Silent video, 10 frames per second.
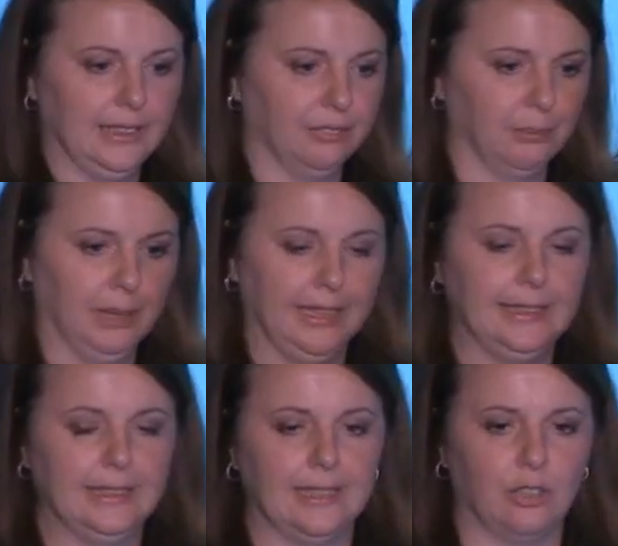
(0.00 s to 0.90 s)
different
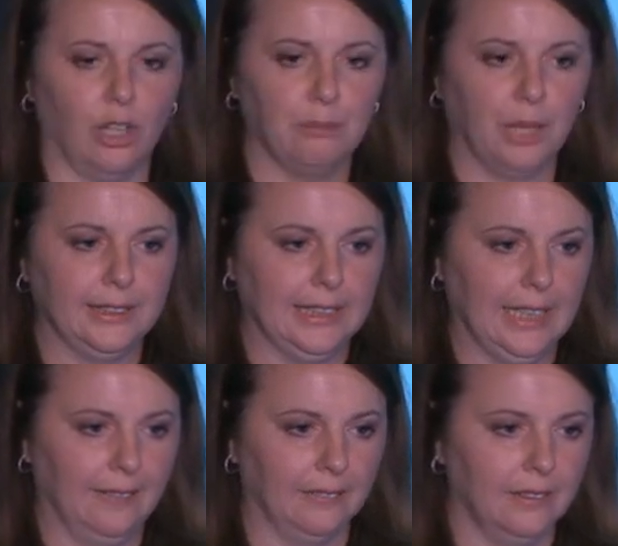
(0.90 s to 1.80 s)
places that aren't brought
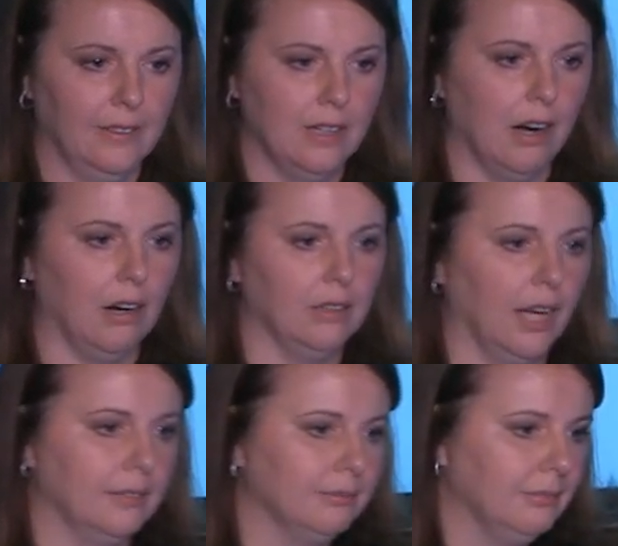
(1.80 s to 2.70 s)
together are
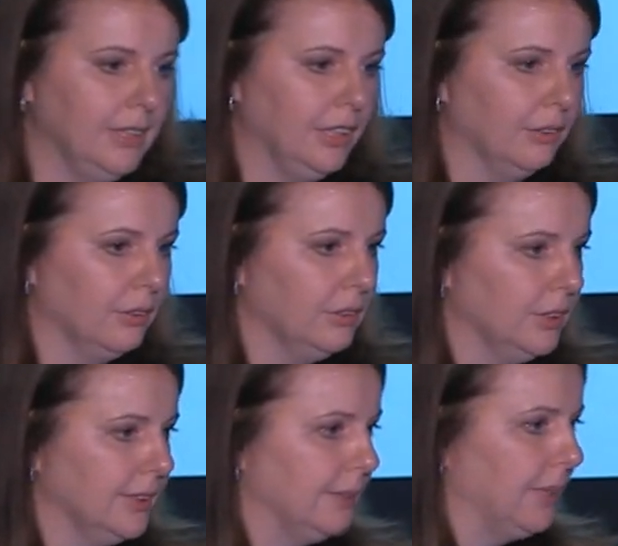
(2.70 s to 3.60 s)
not,
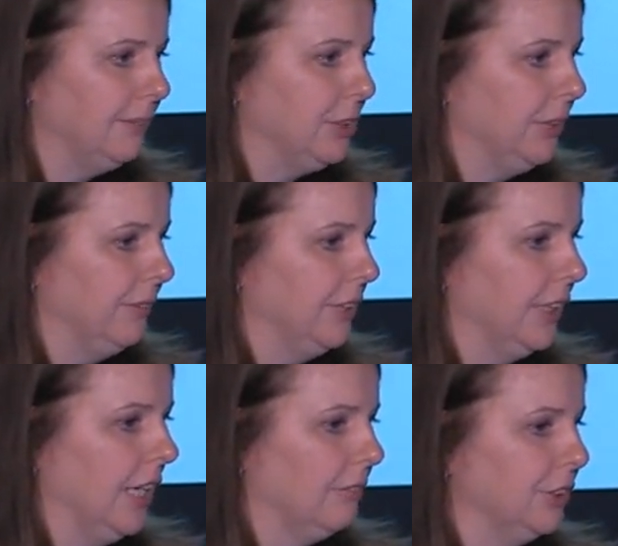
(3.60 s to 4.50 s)
sometimes don't give you
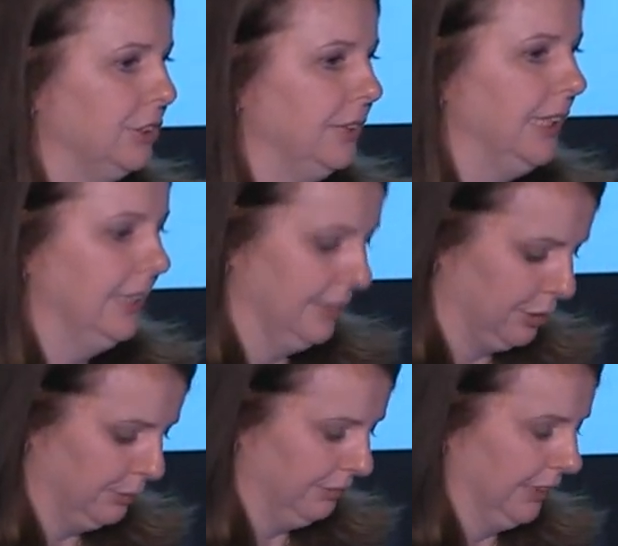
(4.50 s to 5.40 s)
the coverage you need as
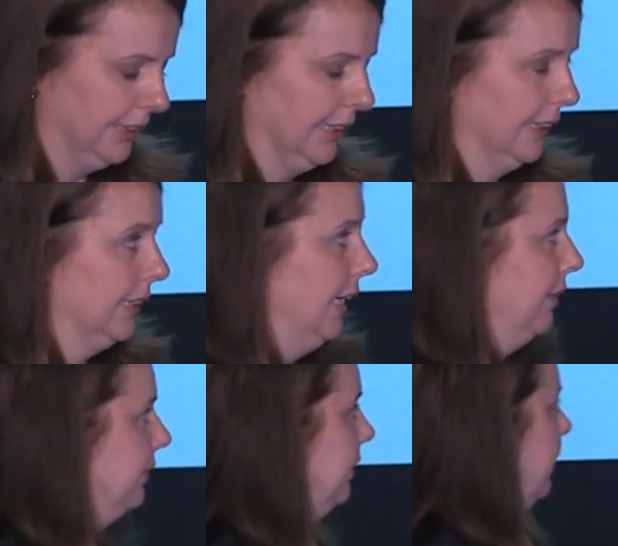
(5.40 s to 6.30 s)
you're moving into the cloud.